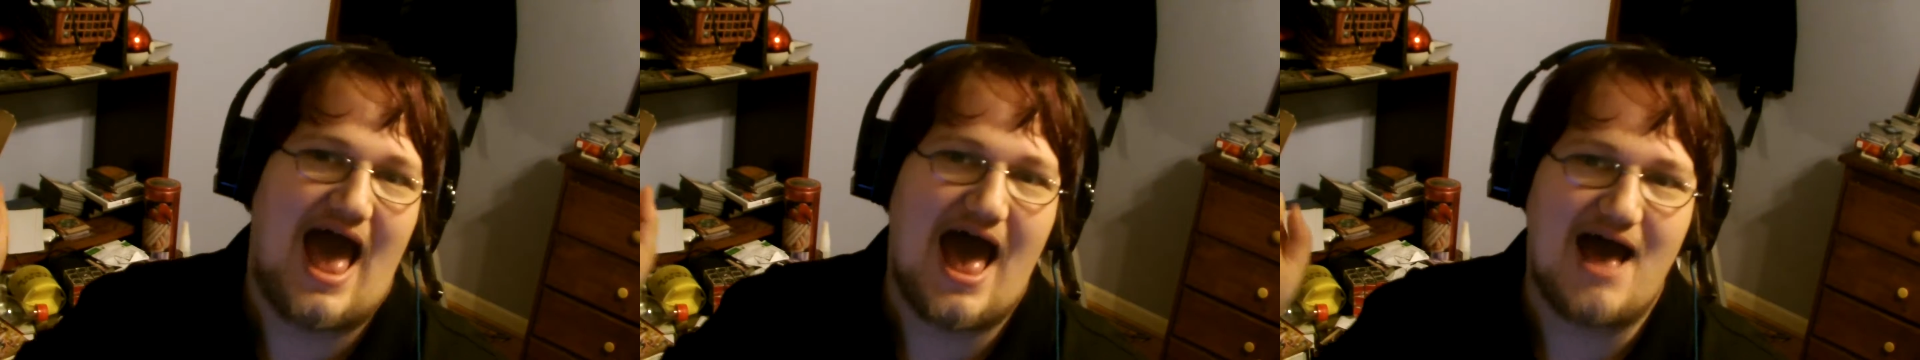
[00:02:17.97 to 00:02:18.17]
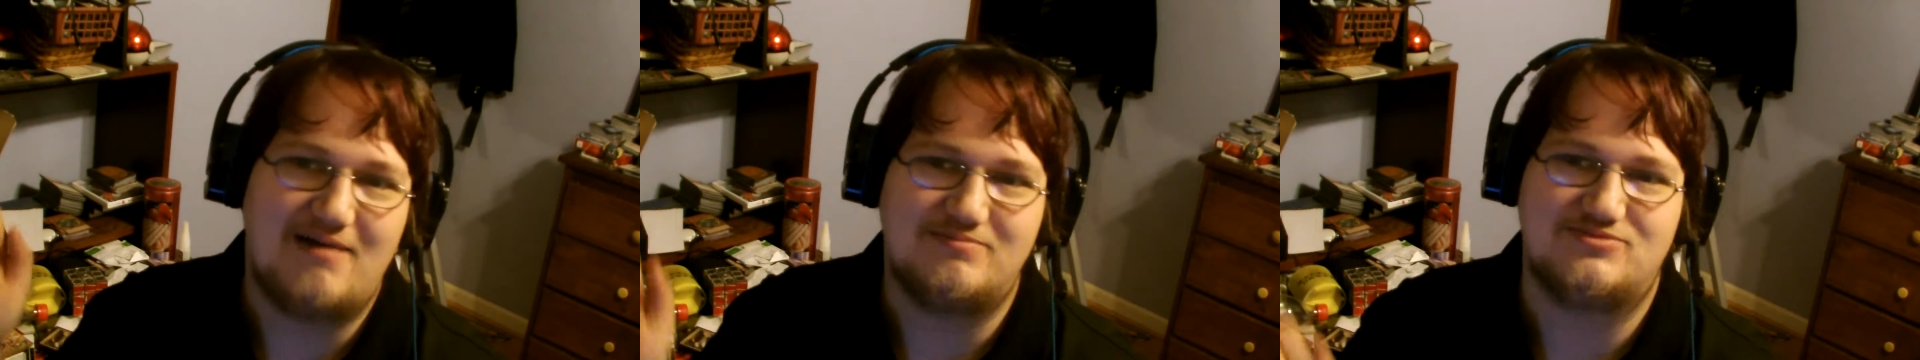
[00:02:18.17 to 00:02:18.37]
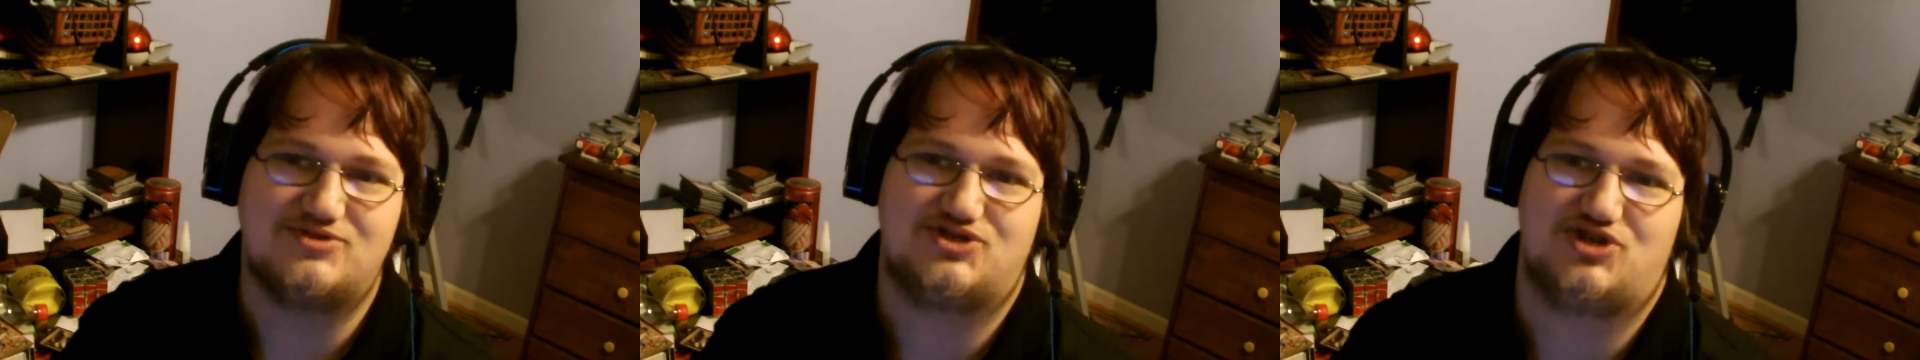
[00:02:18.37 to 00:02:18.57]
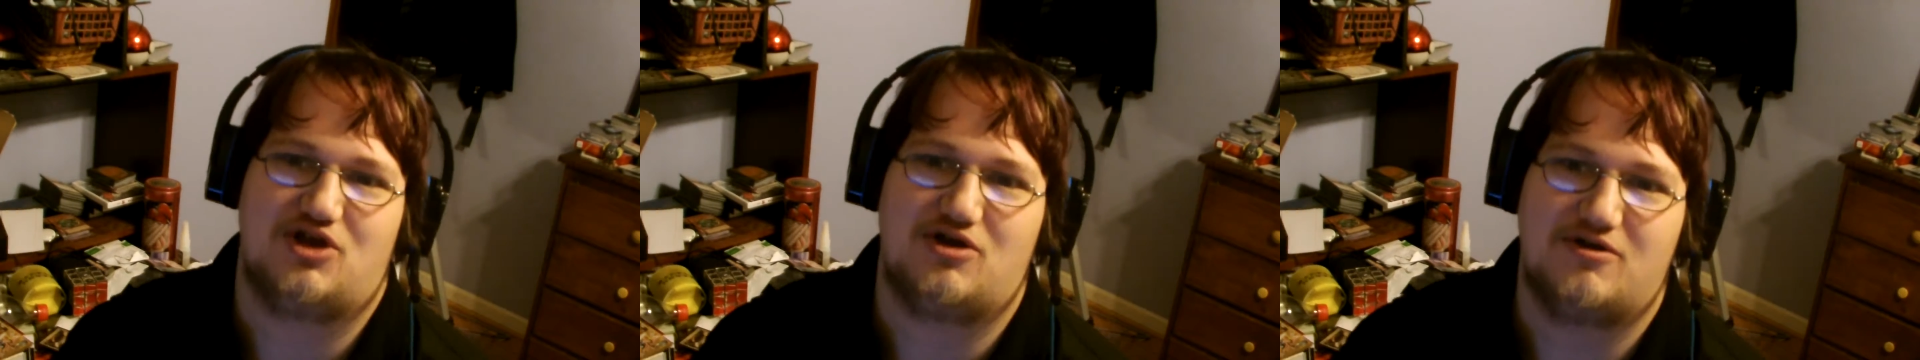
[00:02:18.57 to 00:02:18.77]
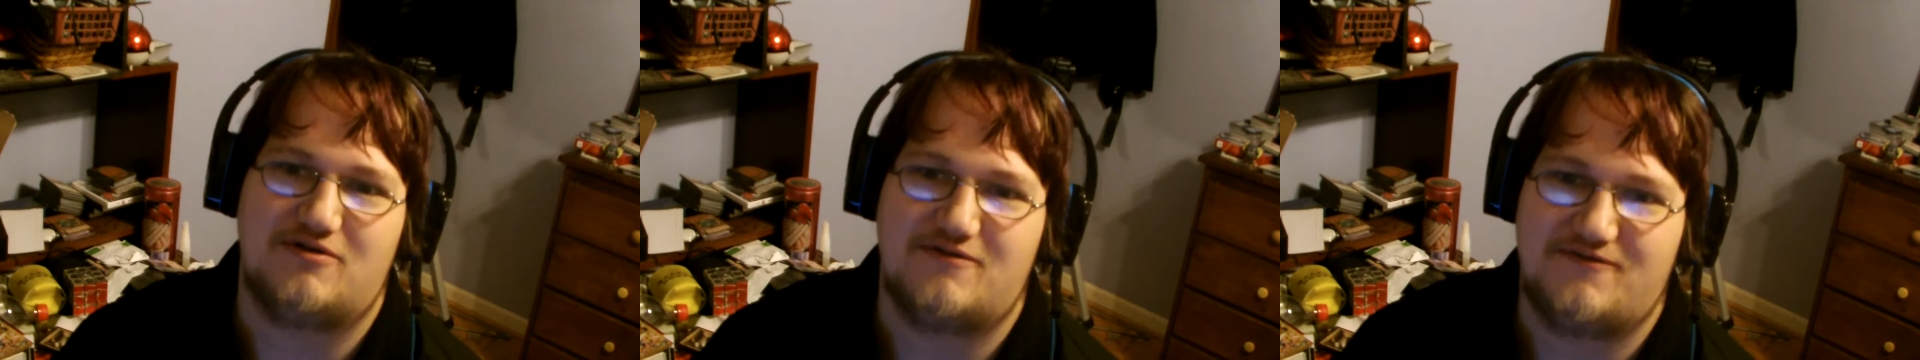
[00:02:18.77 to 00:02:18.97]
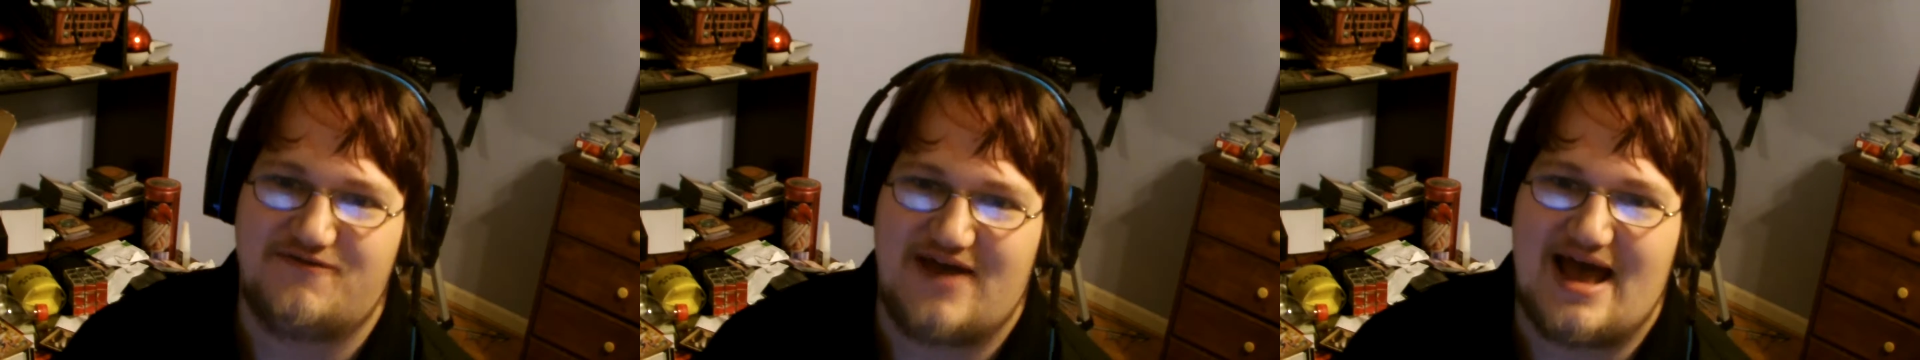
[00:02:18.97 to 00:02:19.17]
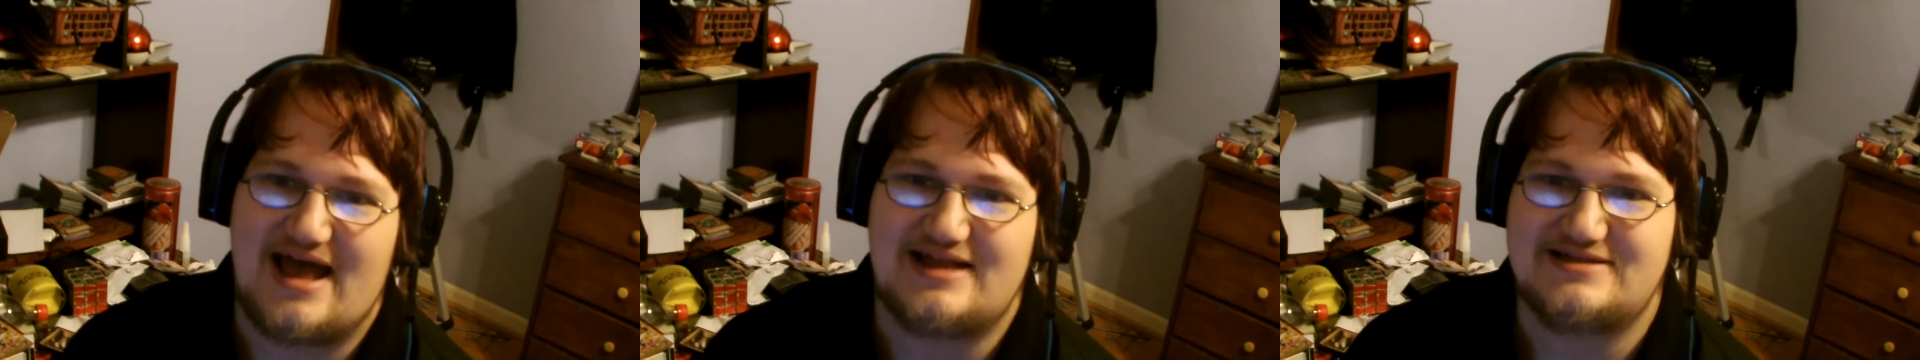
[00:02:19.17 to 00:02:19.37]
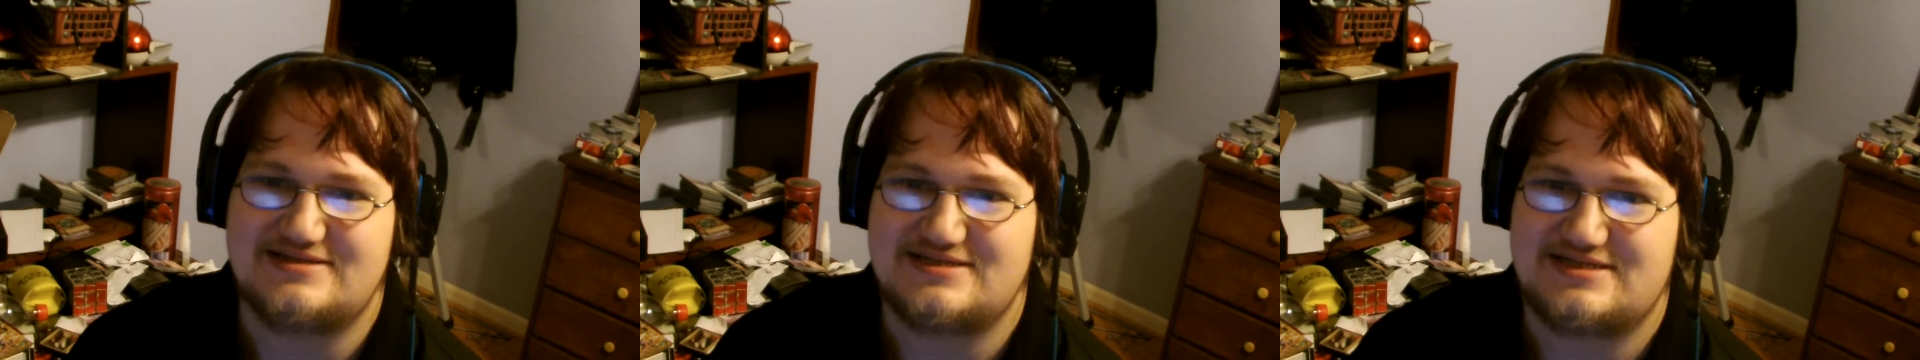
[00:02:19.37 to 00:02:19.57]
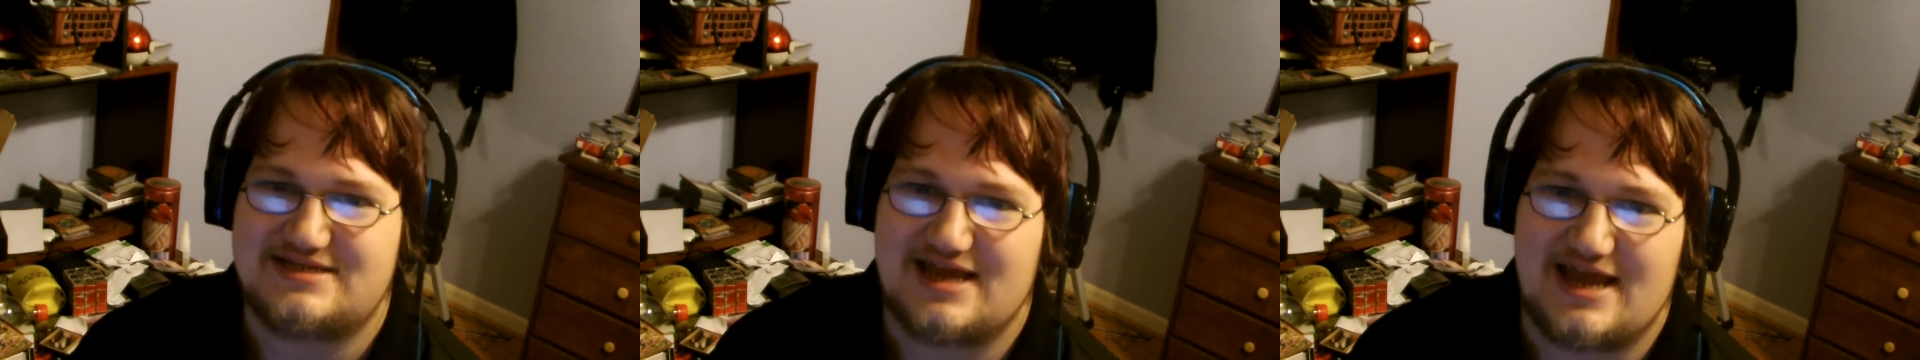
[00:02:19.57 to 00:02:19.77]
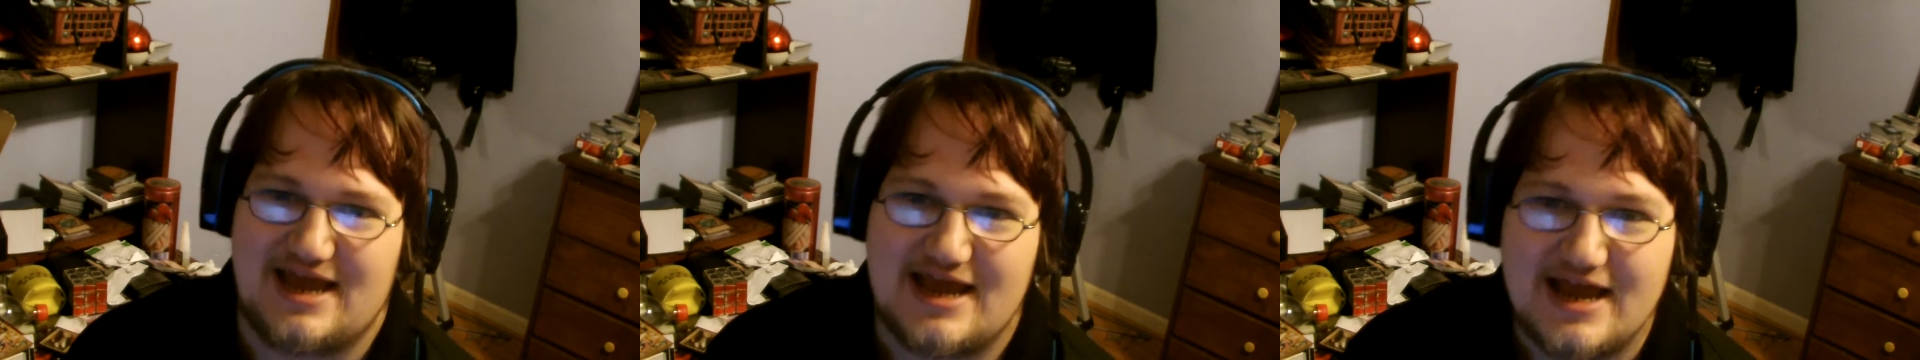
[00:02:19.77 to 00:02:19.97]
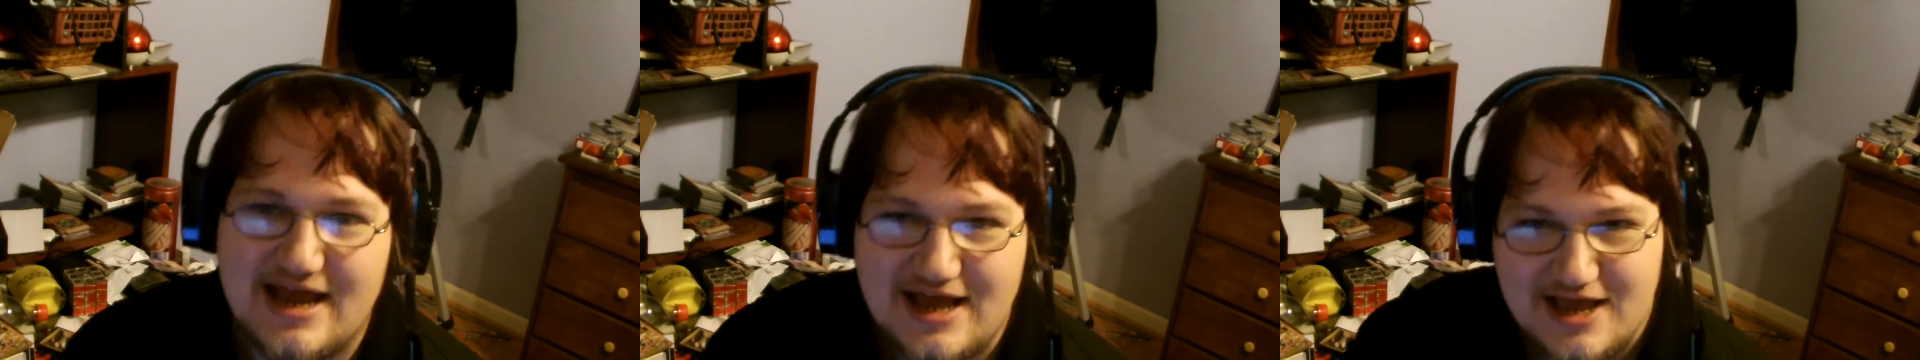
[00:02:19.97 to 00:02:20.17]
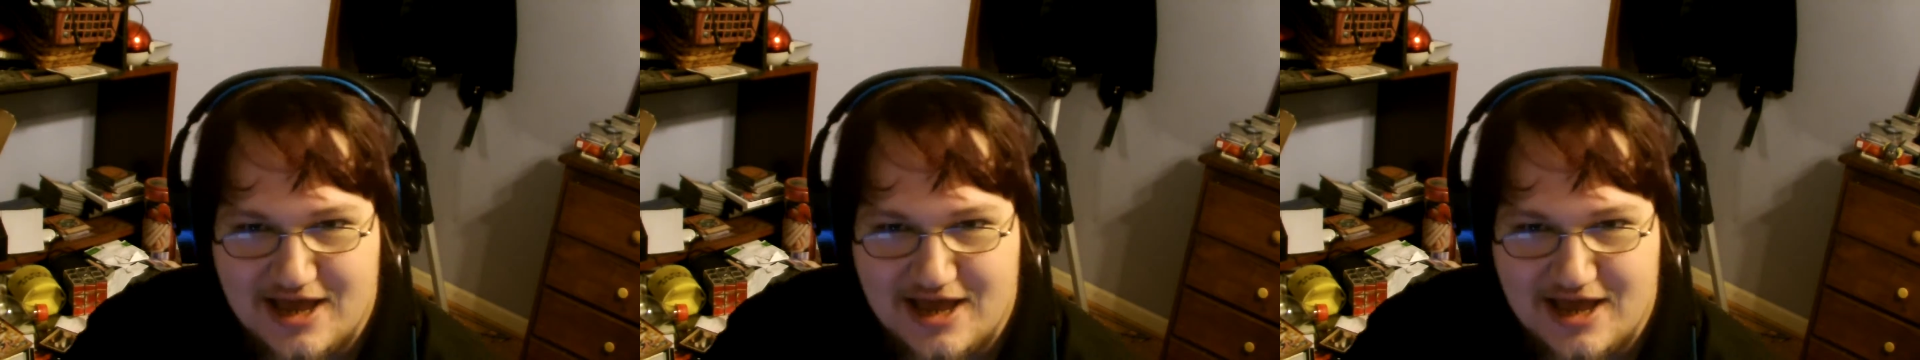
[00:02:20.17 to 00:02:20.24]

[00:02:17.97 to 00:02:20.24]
I'm so fancy.